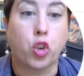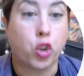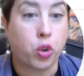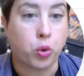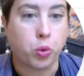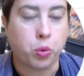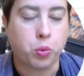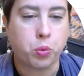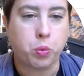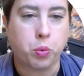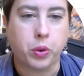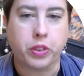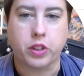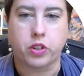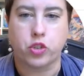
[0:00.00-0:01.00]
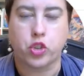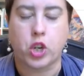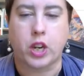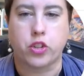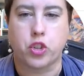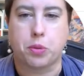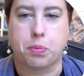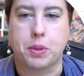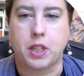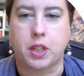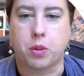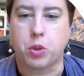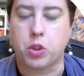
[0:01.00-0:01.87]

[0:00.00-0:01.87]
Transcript: new within ChatGPT,